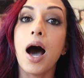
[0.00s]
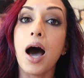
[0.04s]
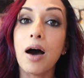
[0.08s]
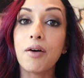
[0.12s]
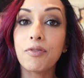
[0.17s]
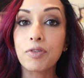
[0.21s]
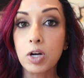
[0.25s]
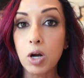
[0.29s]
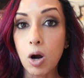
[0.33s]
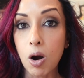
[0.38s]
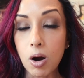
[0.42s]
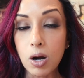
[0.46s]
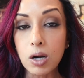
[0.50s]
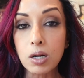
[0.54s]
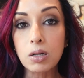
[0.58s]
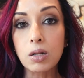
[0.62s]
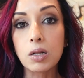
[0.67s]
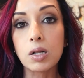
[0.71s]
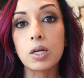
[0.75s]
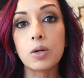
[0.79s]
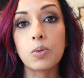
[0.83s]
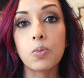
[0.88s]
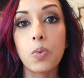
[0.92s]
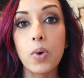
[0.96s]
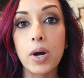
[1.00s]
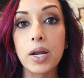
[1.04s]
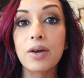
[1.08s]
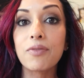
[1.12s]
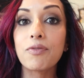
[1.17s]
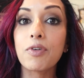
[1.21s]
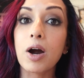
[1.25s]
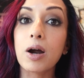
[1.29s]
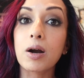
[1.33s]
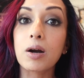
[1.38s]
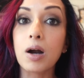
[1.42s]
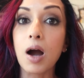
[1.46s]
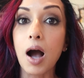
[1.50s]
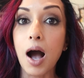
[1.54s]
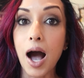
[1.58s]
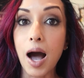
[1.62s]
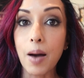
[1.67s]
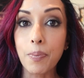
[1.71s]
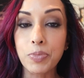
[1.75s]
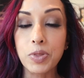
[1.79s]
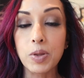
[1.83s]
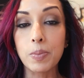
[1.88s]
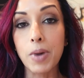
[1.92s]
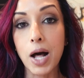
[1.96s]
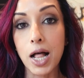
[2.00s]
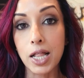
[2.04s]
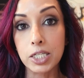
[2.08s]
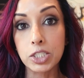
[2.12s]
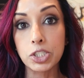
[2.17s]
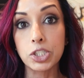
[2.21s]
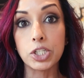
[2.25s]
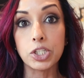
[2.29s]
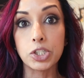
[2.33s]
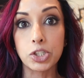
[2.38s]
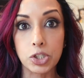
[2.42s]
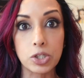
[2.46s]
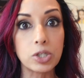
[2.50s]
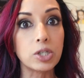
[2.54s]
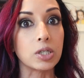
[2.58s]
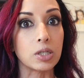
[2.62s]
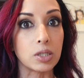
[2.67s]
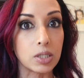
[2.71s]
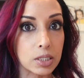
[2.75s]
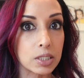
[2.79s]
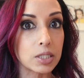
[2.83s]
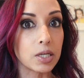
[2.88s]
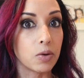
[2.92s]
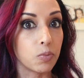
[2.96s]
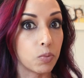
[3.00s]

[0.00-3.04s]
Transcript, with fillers: of an article in one of our ophthalmology journals,